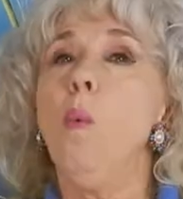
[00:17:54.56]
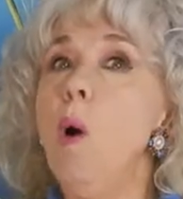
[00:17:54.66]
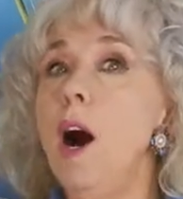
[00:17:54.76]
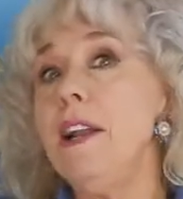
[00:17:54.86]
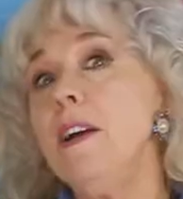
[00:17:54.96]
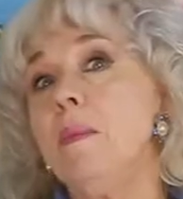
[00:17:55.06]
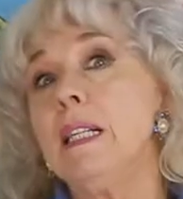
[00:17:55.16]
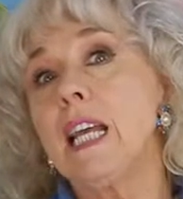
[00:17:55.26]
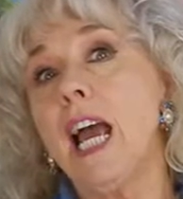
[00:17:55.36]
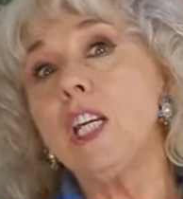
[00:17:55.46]
why don't
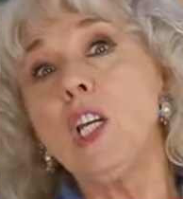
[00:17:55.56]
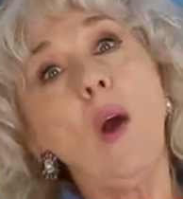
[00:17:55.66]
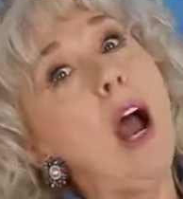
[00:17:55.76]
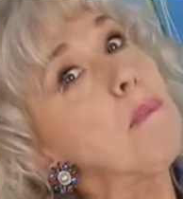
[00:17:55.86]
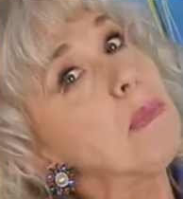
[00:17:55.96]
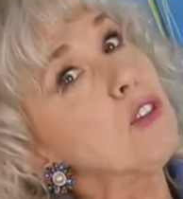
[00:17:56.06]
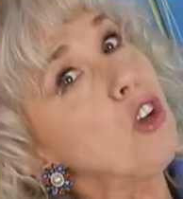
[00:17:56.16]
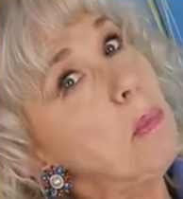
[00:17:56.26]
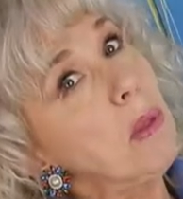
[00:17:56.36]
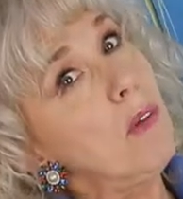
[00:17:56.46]
we take you up the
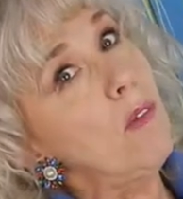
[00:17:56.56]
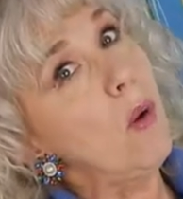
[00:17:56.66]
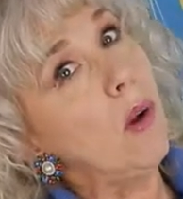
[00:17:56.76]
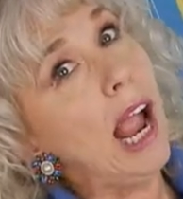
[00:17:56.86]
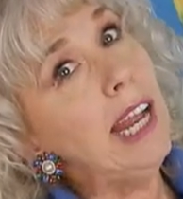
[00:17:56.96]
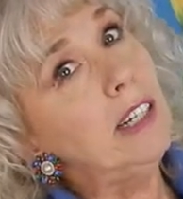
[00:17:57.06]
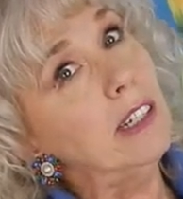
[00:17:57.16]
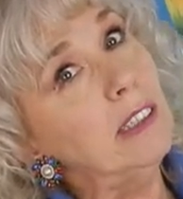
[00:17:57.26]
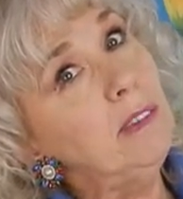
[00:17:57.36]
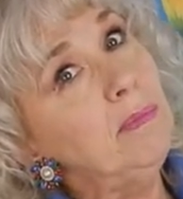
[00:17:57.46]
top of the
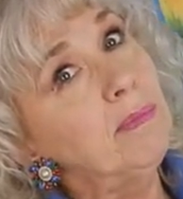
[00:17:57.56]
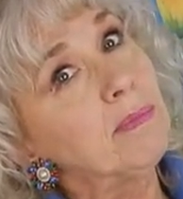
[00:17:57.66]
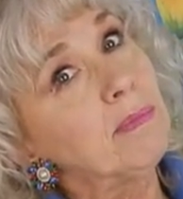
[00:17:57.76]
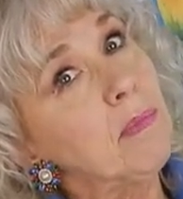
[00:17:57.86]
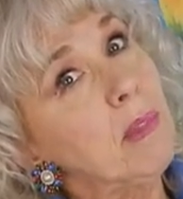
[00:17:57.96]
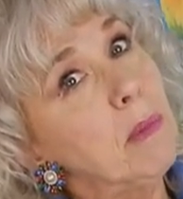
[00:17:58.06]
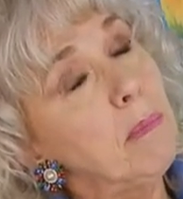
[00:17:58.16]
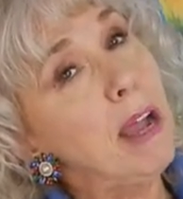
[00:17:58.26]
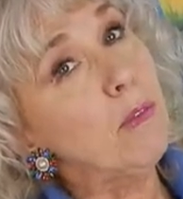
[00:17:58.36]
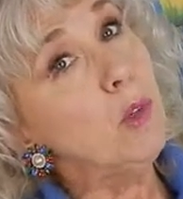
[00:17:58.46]
volcano,
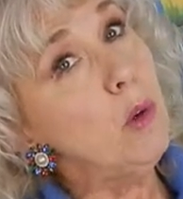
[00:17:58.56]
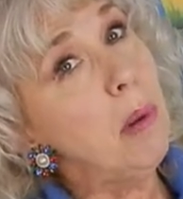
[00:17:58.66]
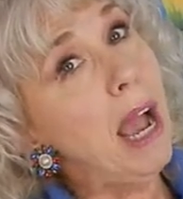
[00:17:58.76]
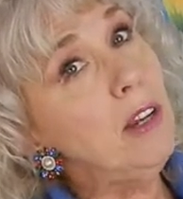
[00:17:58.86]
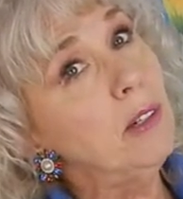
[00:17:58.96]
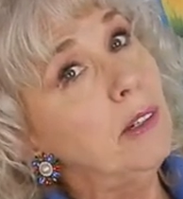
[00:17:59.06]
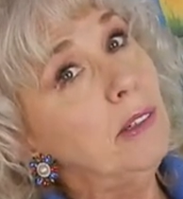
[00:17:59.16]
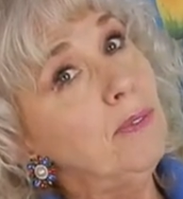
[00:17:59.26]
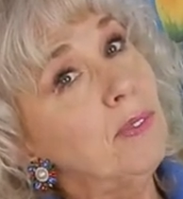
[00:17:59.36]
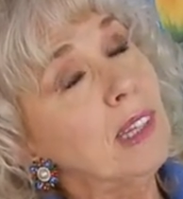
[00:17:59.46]
Mt
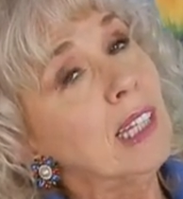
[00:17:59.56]
Ruapehu,